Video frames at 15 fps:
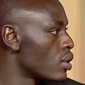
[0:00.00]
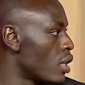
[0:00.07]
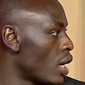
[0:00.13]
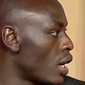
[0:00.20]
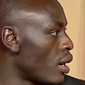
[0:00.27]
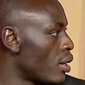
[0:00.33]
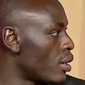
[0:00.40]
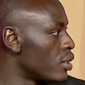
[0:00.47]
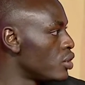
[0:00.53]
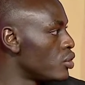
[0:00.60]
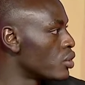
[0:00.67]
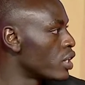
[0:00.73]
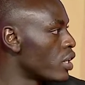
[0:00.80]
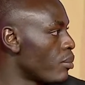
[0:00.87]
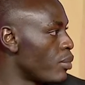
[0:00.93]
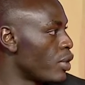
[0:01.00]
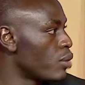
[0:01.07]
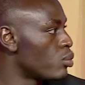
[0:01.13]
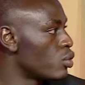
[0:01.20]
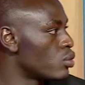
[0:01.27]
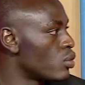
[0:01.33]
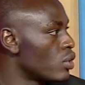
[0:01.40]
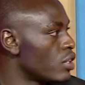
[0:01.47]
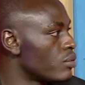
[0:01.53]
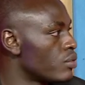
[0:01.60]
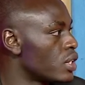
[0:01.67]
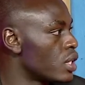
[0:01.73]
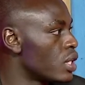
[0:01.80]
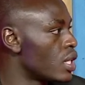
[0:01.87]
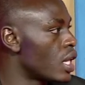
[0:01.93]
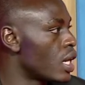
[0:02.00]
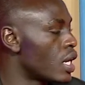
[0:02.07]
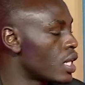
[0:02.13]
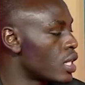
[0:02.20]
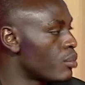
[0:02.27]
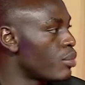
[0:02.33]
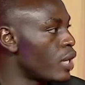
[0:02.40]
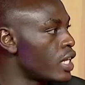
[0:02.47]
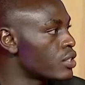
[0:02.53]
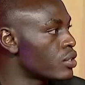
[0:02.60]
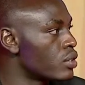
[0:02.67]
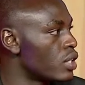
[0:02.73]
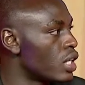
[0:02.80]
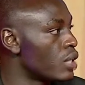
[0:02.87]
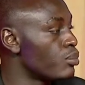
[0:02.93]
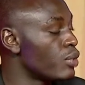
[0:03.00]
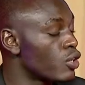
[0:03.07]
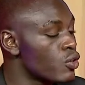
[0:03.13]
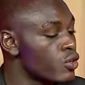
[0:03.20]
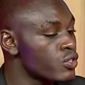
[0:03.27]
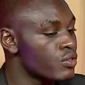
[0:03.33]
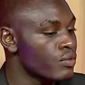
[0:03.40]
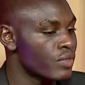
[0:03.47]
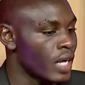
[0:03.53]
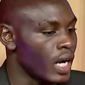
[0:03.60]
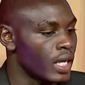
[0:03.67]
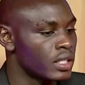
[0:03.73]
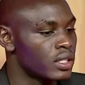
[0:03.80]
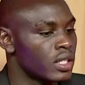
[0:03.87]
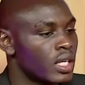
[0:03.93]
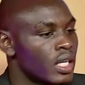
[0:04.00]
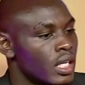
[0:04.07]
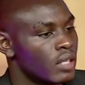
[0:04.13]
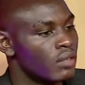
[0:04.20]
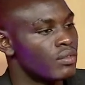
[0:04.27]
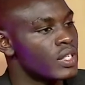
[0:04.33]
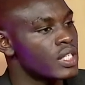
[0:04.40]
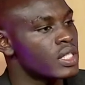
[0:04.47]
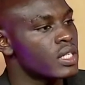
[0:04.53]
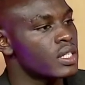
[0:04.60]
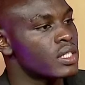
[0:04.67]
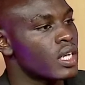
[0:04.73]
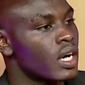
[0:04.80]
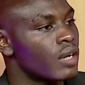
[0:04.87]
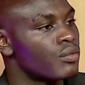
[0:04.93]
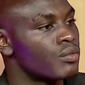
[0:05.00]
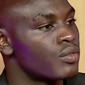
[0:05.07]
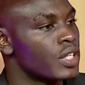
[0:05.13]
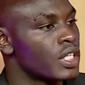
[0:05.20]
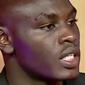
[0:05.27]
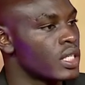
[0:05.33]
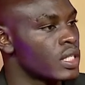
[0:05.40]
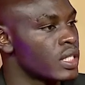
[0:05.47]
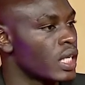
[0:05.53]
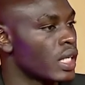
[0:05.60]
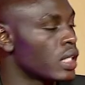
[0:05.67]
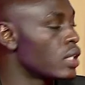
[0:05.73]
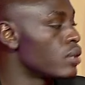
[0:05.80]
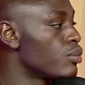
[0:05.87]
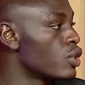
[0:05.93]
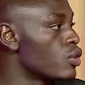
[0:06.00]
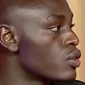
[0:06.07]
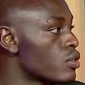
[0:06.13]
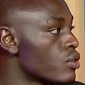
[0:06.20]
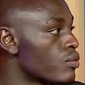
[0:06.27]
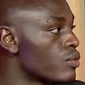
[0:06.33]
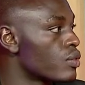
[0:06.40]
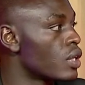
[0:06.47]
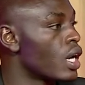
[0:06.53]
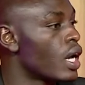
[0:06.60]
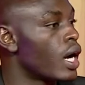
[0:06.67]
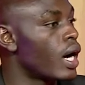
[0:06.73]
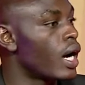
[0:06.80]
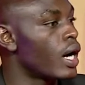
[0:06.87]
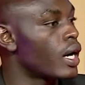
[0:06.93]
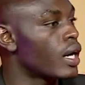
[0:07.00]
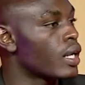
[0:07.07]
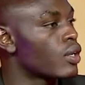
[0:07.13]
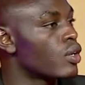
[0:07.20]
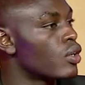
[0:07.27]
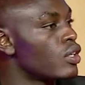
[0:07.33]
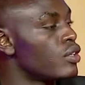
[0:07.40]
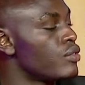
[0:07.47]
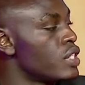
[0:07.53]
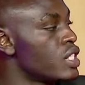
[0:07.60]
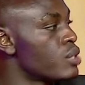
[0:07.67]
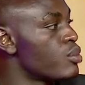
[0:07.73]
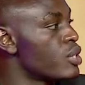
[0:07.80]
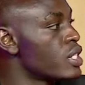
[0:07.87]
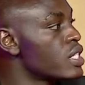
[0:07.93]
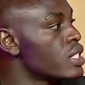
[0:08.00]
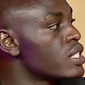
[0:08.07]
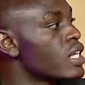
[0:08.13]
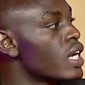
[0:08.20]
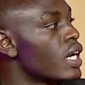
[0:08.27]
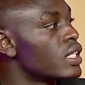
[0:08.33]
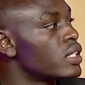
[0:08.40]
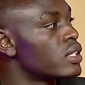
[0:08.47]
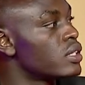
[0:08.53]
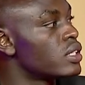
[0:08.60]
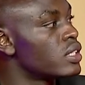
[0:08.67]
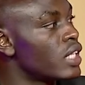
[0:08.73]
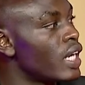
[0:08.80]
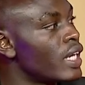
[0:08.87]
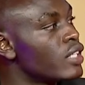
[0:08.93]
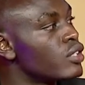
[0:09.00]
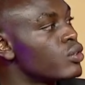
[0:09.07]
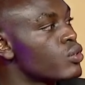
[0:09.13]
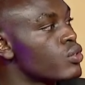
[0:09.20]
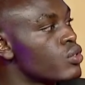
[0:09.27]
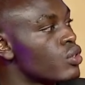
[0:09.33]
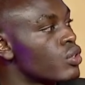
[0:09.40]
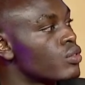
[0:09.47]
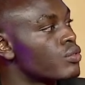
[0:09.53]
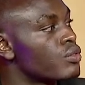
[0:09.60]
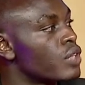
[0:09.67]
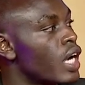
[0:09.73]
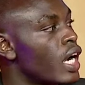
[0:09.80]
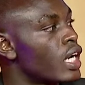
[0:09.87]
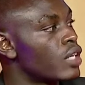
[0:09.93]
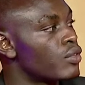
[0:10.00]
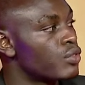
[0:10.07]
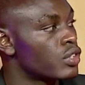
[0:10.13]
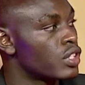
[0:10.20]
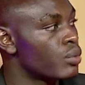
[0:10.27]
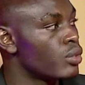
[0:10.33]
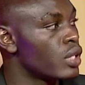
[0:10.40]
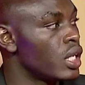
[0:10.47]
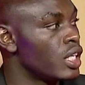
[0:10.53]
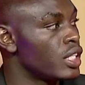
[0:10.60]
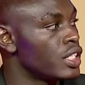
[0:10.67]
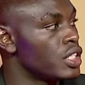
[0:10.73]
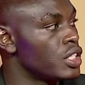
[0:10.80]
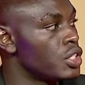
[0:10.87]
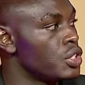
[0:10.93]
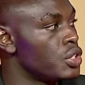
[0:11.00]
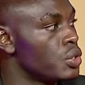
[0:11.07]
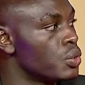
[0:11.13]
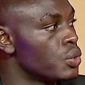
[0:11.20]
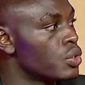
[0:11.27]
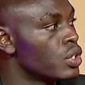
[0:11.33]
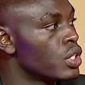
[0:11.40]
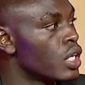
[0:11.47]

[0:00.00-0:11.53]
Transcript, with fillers: then you can be able to live with another person. And because of that, investors are very excited because of uh, co-living spaces. They are trying to solve an affordability issue.